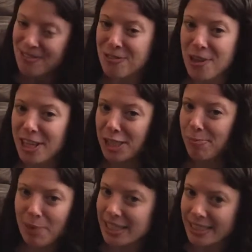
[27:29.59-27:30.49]
for this
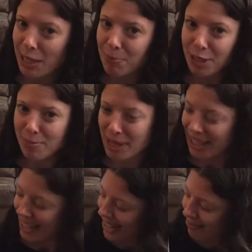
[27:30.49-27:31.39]
mixed up
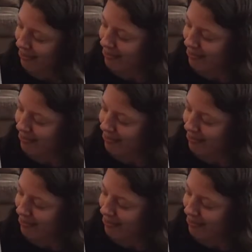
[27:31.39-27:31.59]
chameleon.